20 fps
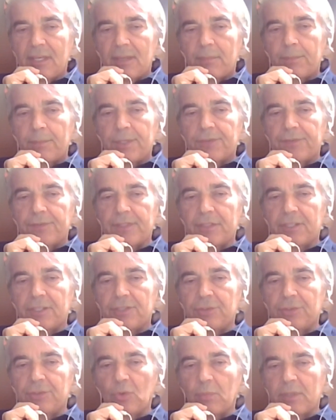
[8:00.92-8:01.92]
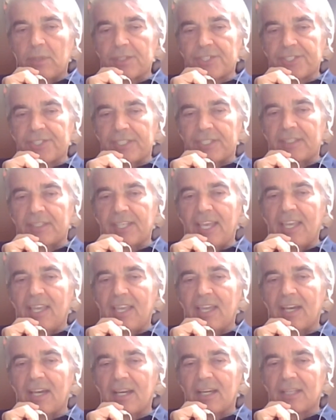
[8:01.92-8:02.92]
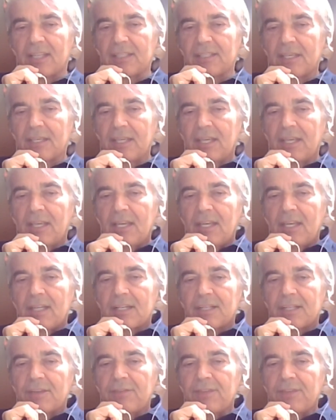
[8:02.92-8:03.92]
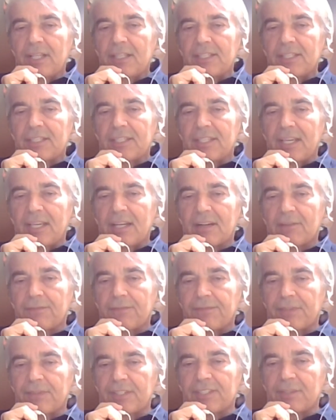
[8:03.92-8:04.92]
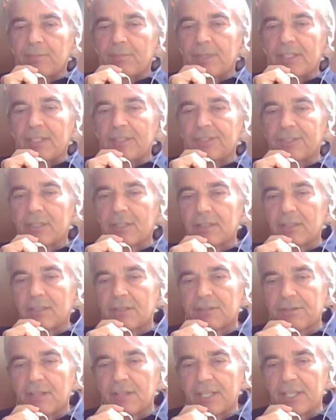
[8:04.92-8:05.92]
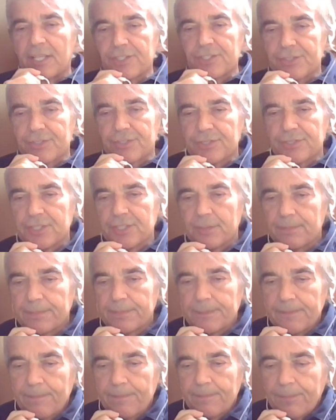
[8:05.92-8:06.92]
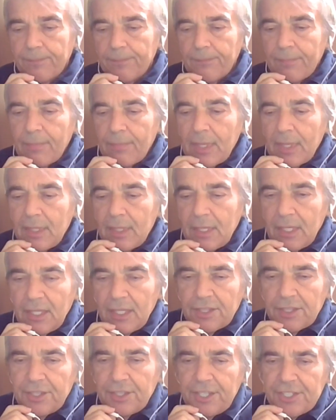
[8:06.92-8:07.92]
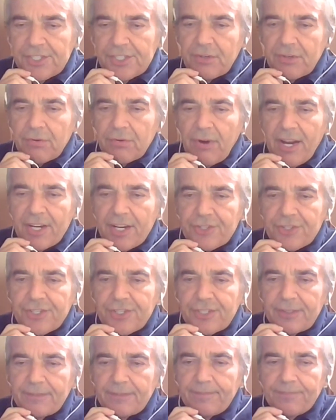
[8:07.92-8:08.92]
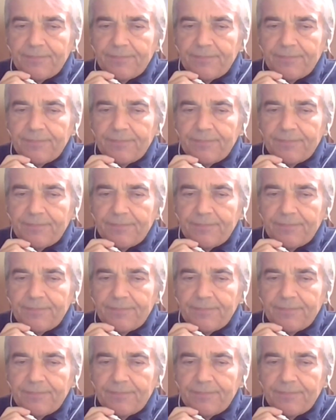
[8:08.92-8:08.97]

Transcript: between humans and AI, revealing their fundamental relationship. This crash